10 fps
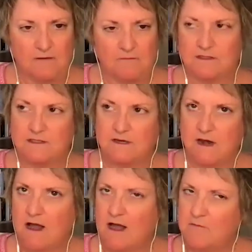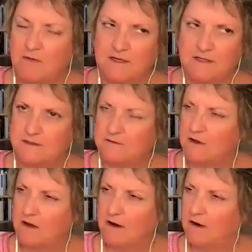it was not much
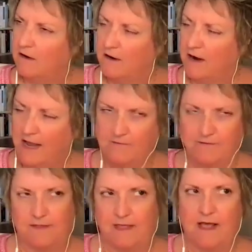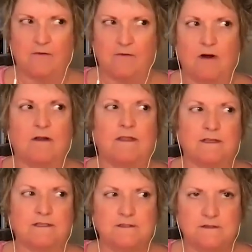longer after that where
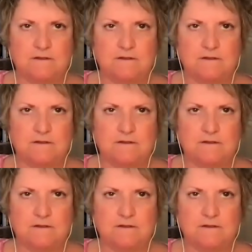this